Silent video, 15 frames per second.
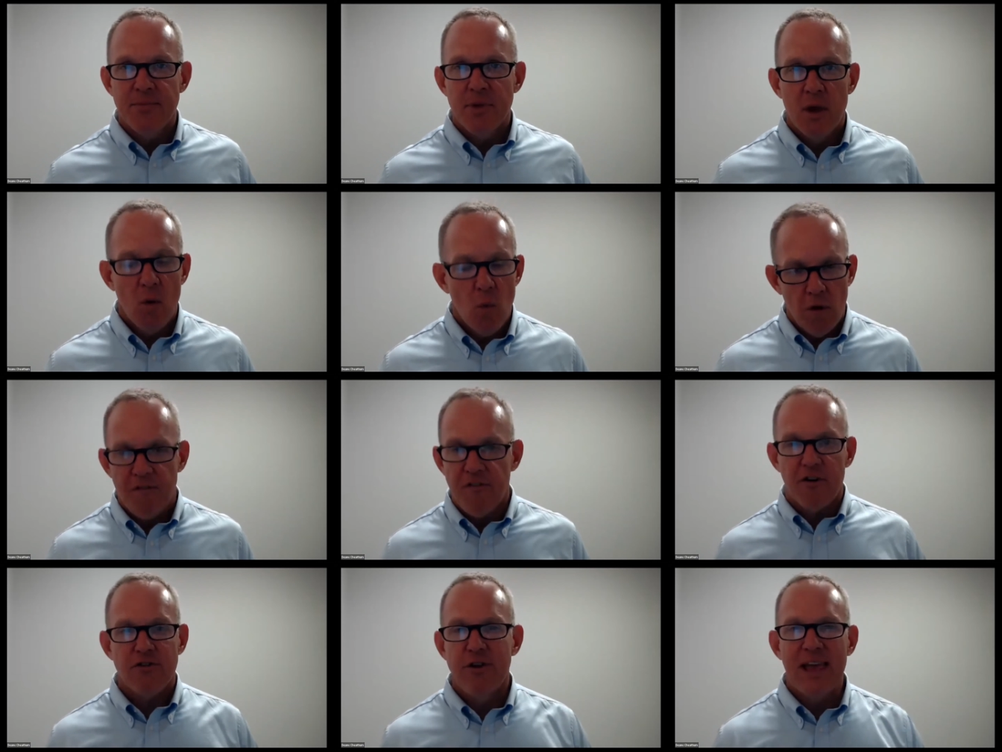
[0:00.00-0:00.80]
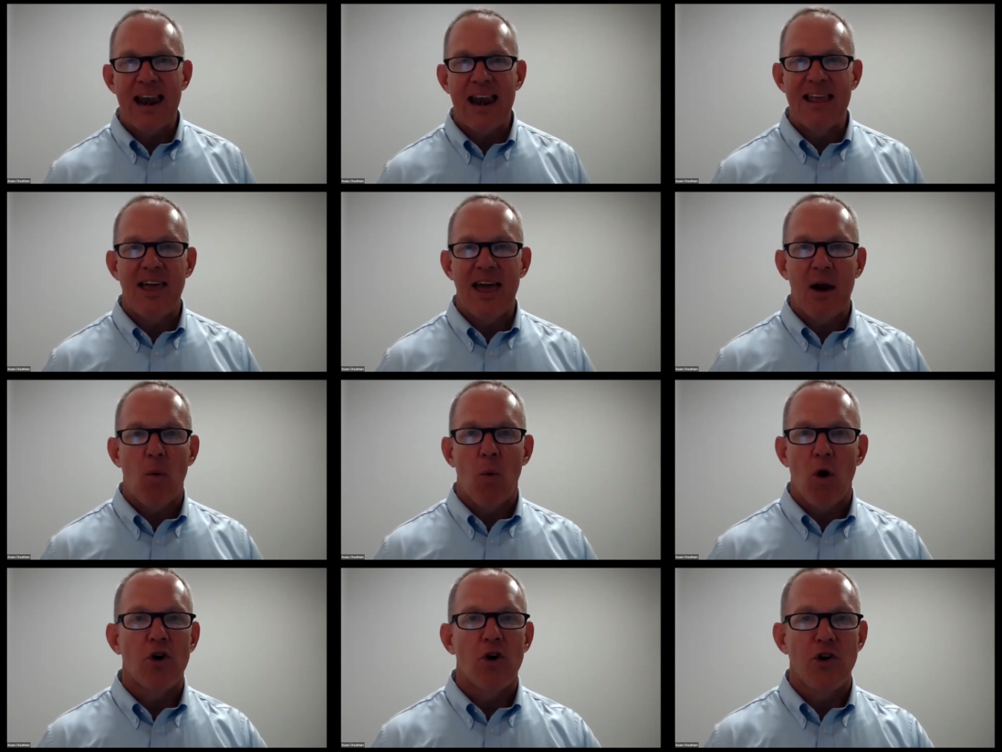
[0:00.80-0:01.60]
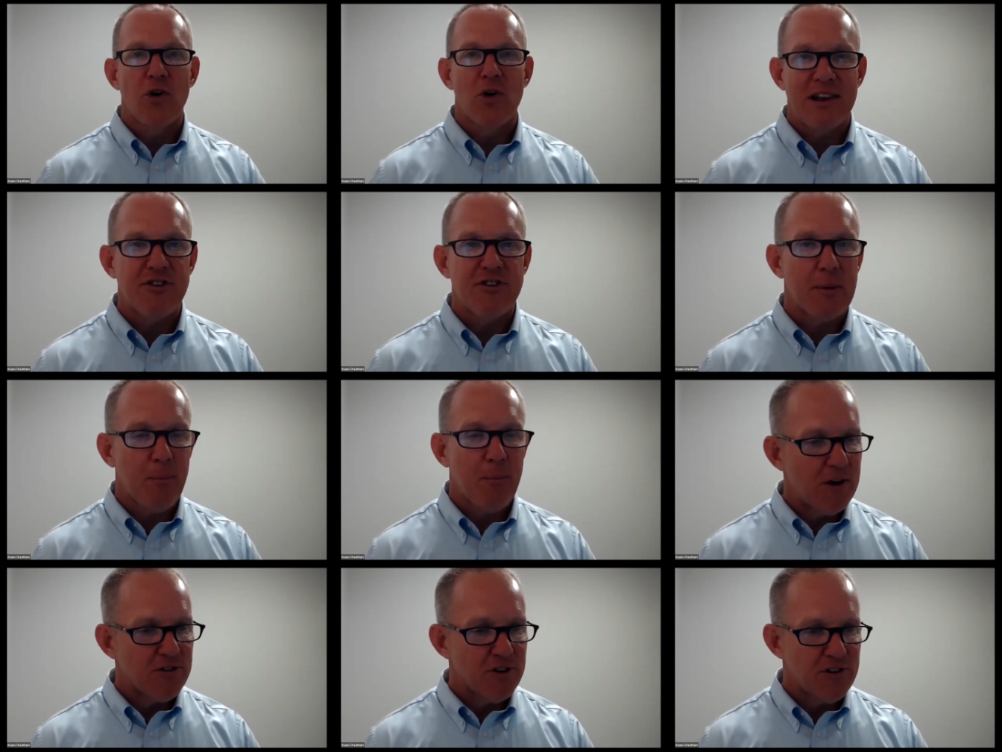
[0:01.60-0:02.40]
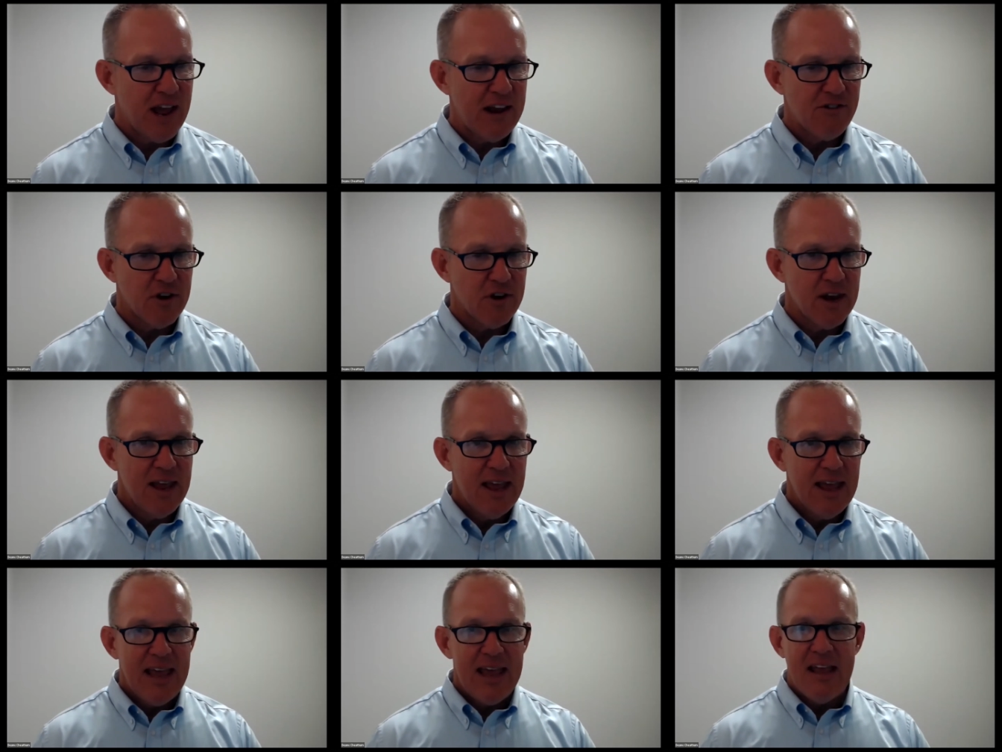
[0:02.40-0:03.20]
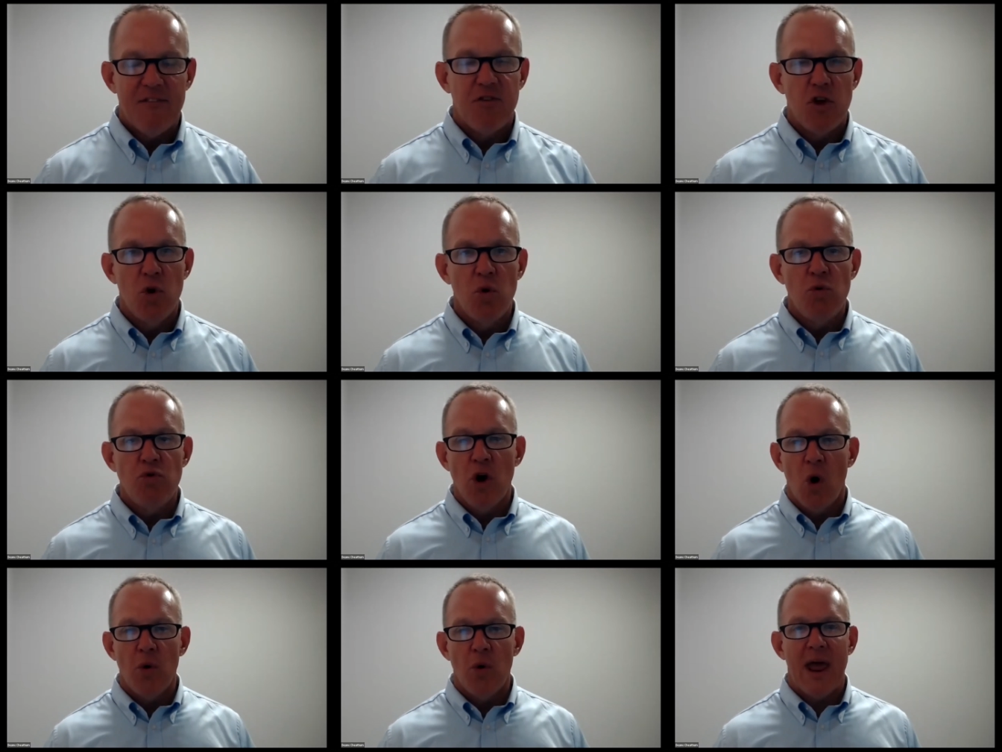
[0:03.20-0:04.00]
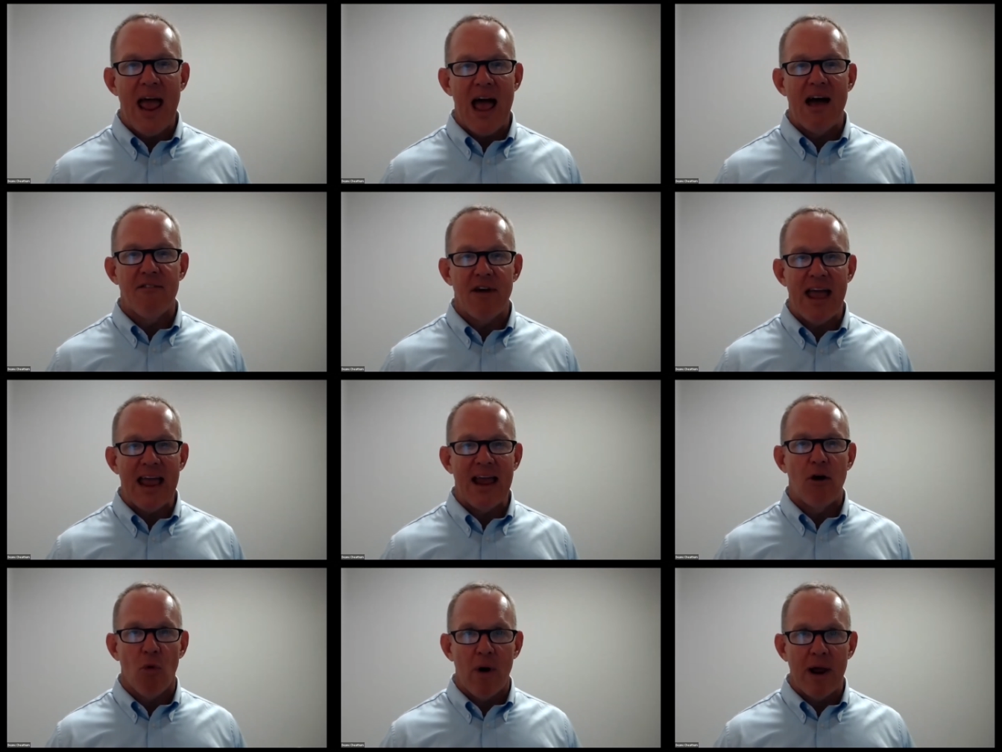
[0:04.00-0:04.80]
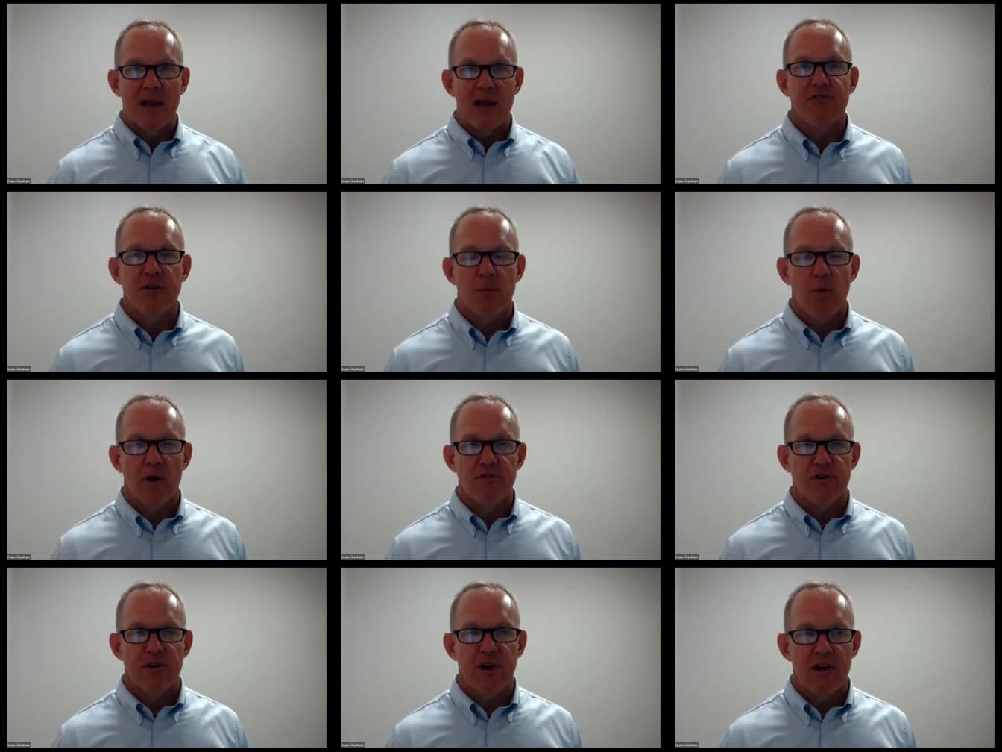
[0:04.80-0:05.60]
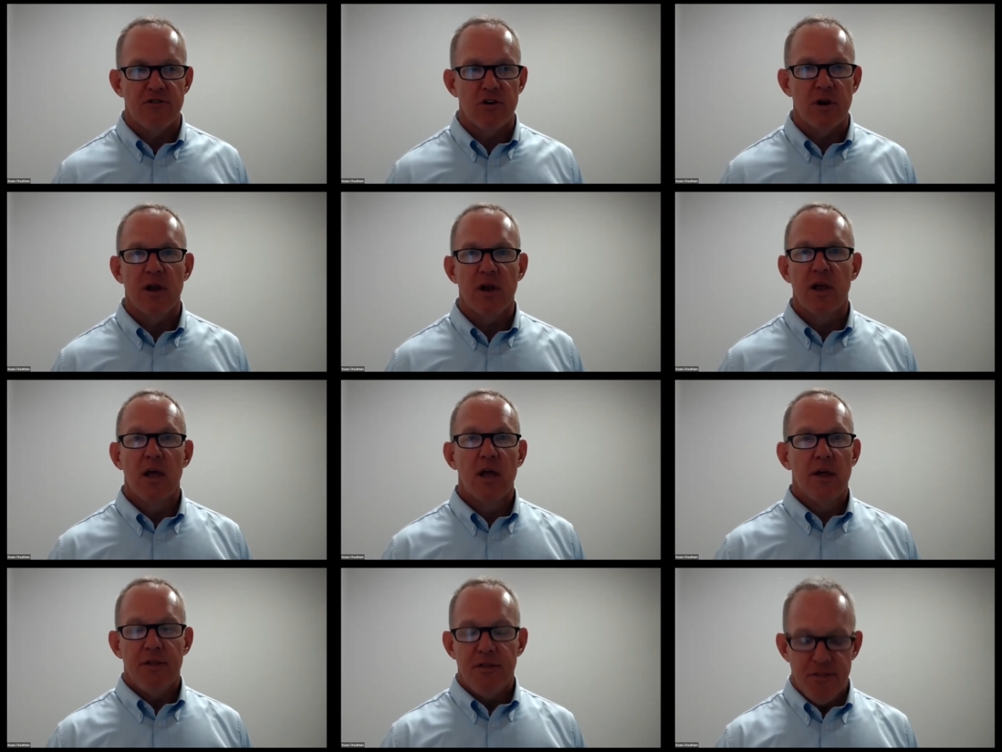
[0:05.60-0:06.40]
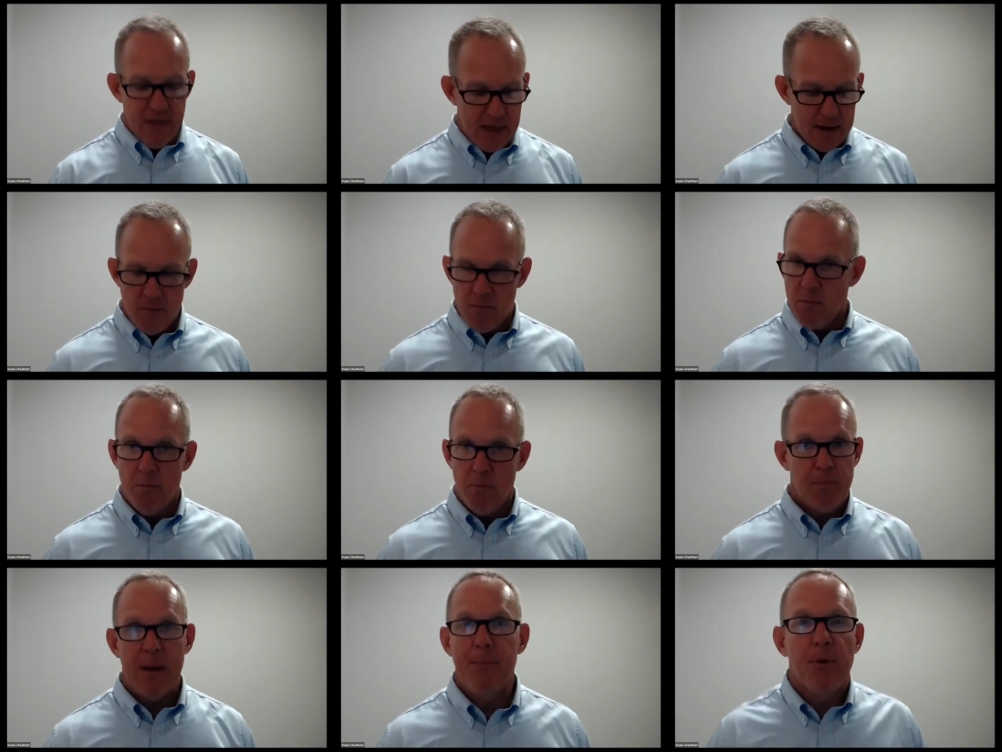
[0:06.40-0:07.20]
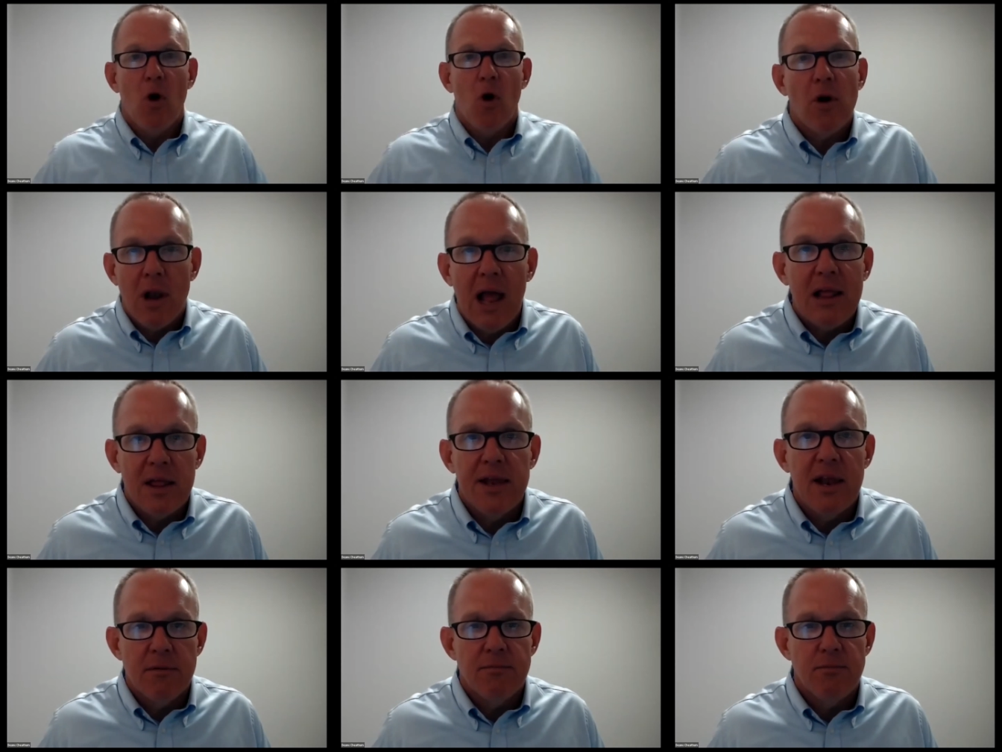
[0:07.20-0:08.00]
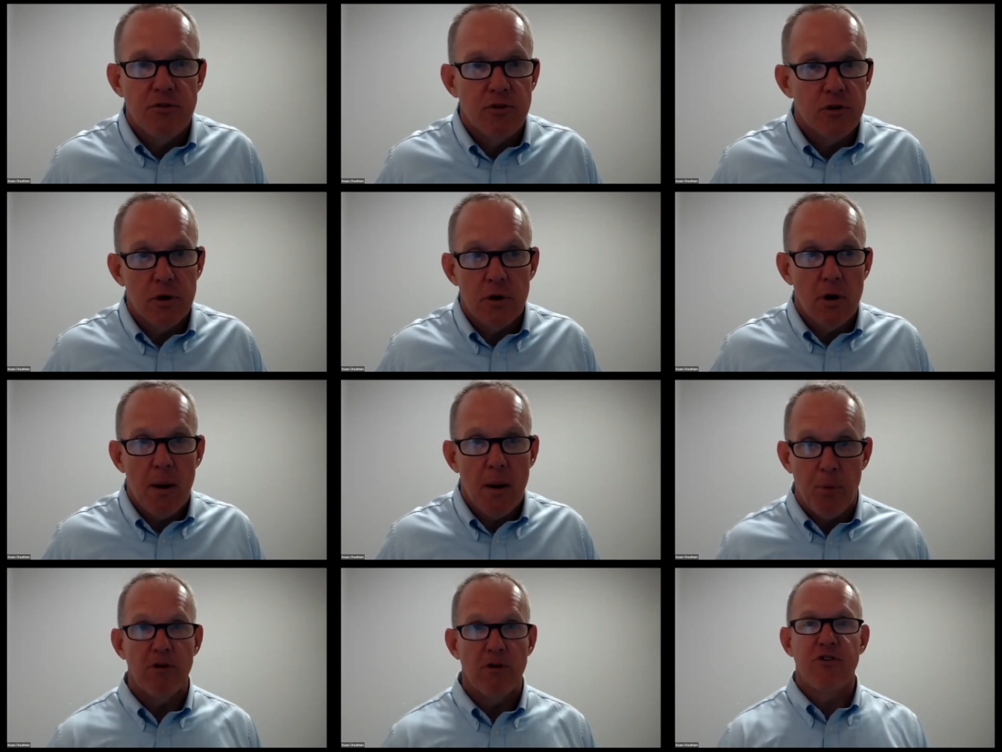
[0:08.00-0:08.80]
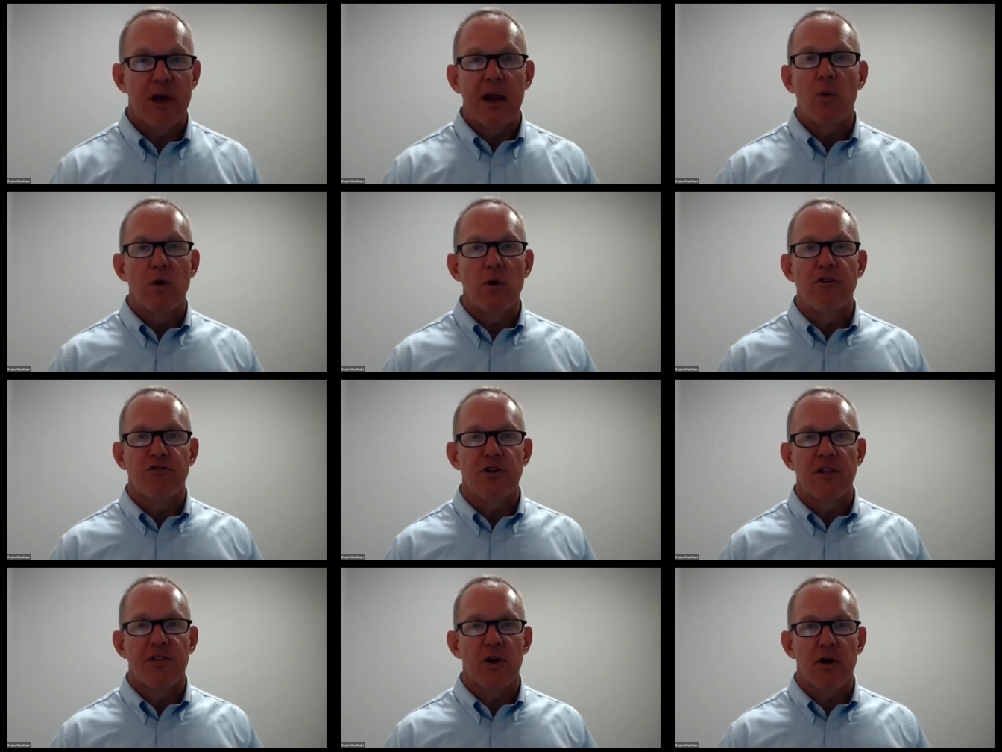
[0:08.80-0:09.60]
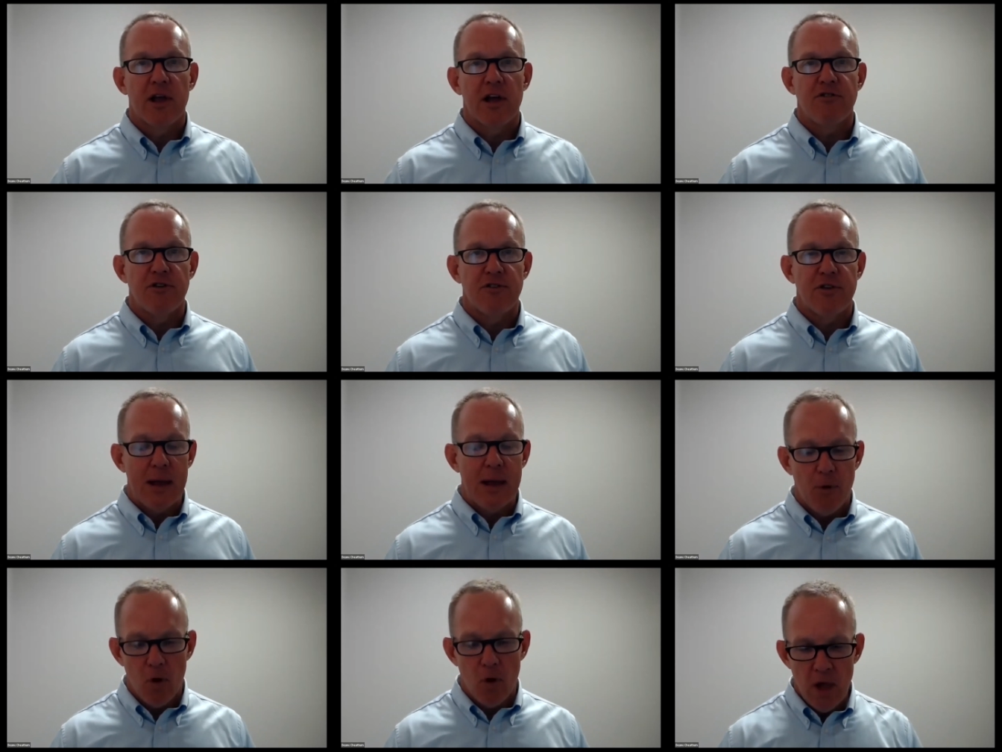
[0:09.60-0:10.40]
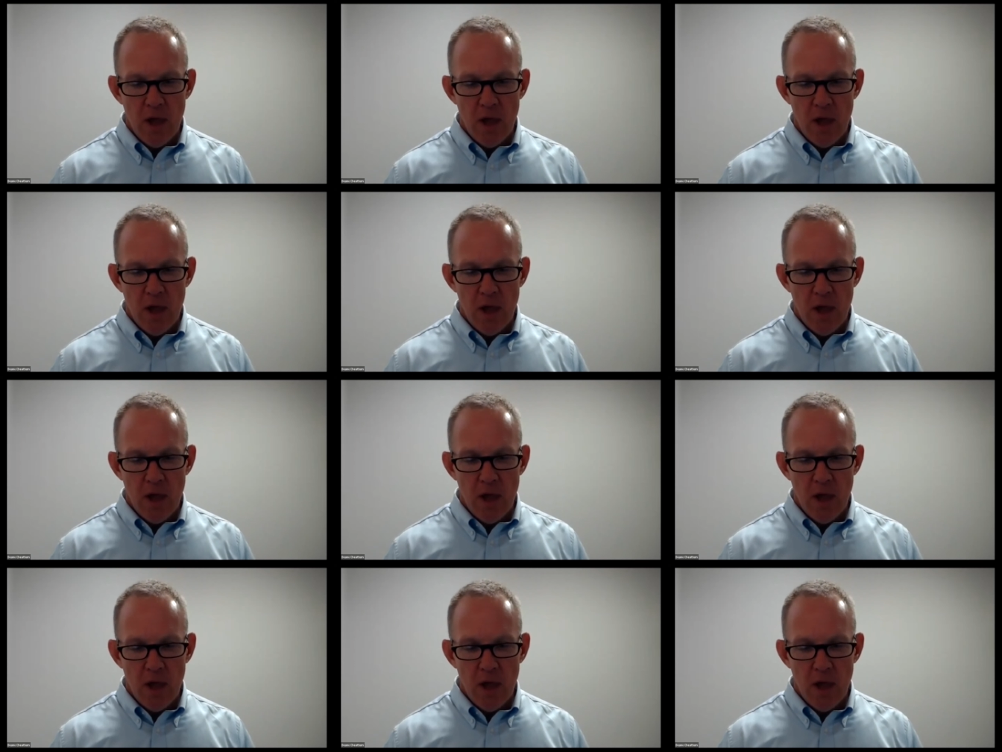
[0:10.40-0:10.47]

Well, first you got to work on your listing presentation. If you don't have a great listing presentation, then people aren't likely to appreciate it when you sit at their kitchen table.